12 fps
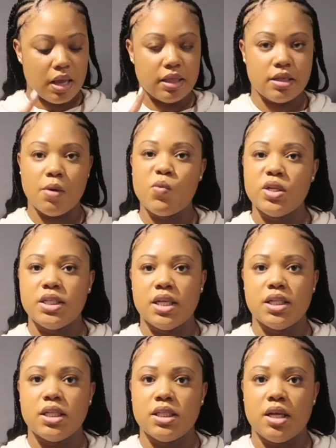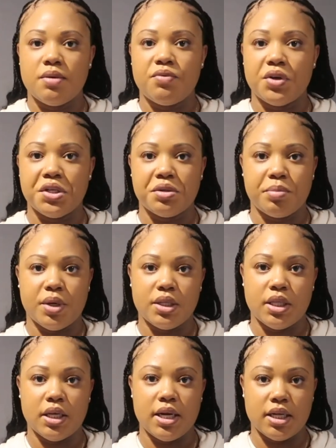Someone sent it to him for his
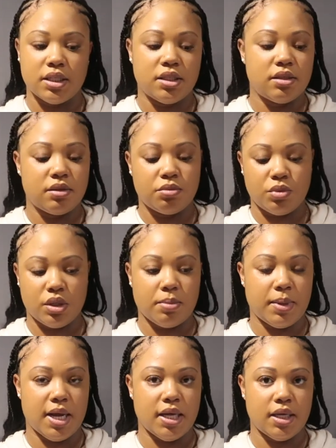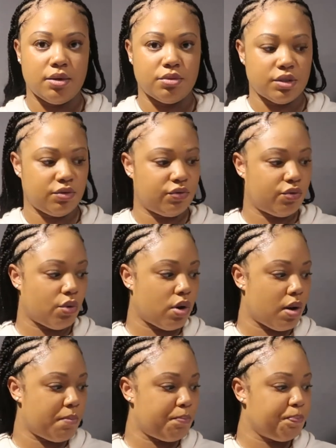birthday. That's what the blanket was
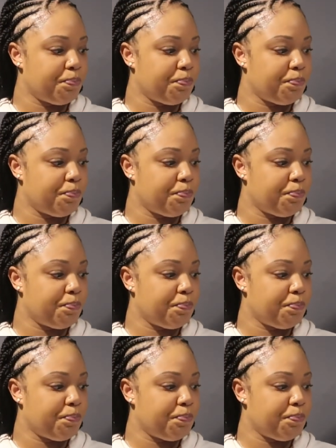for.